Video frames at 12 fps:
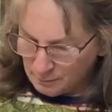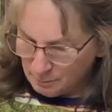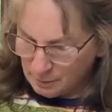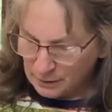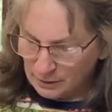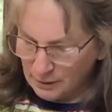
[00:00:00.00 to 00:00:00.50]

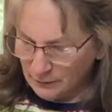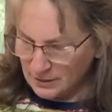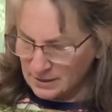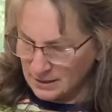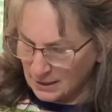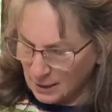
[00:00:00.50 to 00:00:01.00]
But you leave it
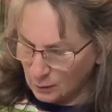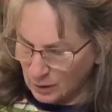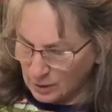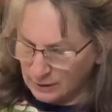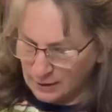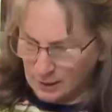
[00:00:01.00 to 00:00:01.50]
sit out
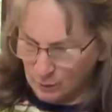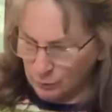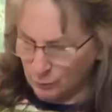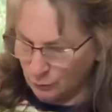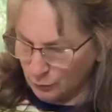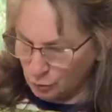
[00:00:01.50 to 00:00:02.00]
on the counter
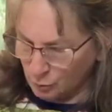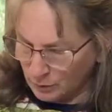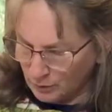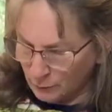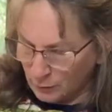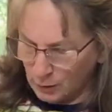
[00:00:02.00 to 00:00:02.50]
for
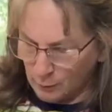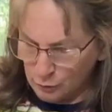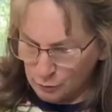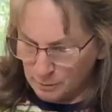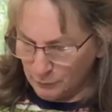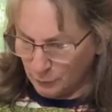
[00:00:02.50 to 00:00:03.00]
24 hours
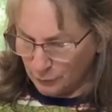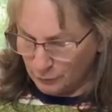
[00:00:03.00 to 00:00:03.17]
before